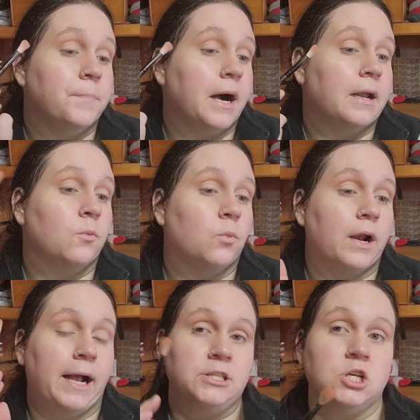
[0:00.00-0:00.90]
But
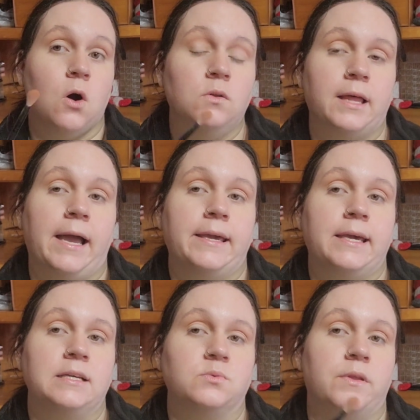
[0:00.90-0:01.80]
what I don't
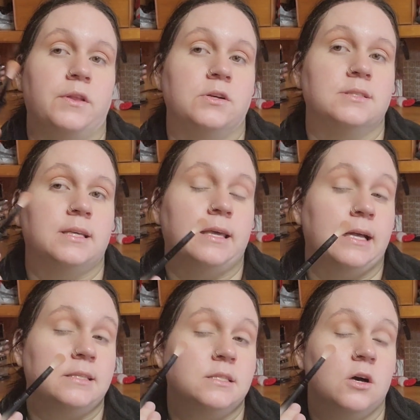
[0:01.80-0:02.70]
like is when
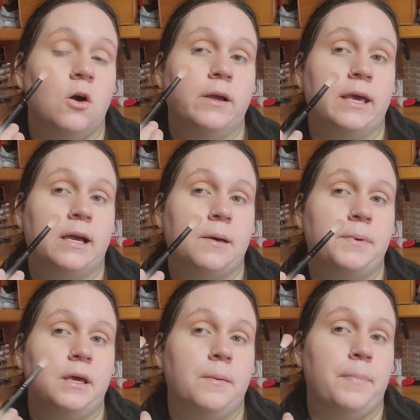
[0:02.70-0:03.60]
it's so kick
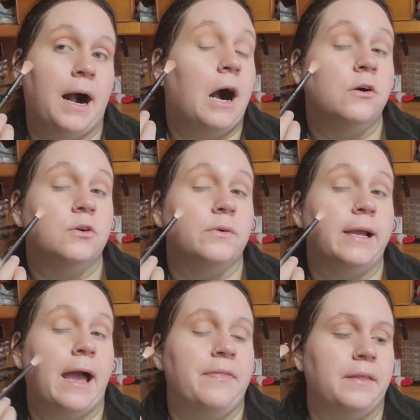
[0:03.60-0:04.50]
up-y and
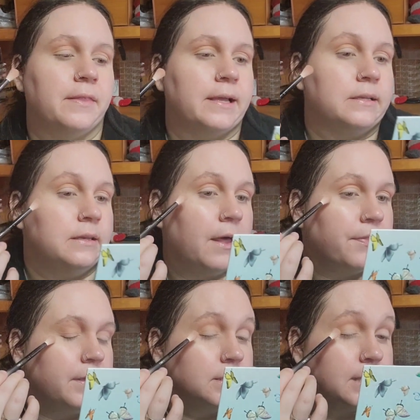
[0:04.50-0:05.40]
powdery, and then like
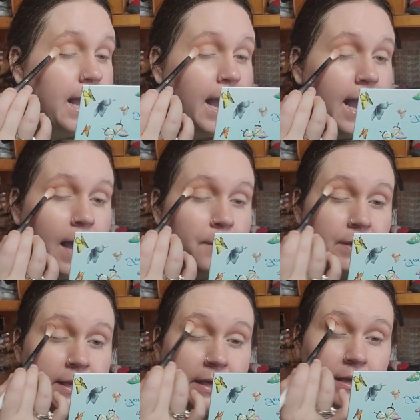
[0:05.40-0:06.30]
nothing is
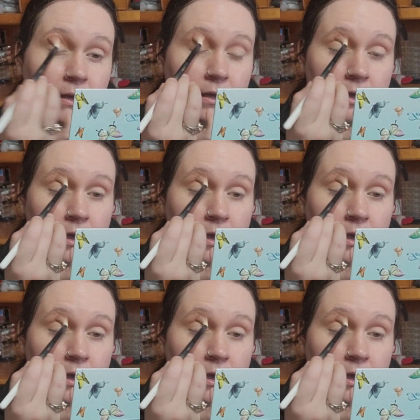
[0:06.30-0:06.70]
happening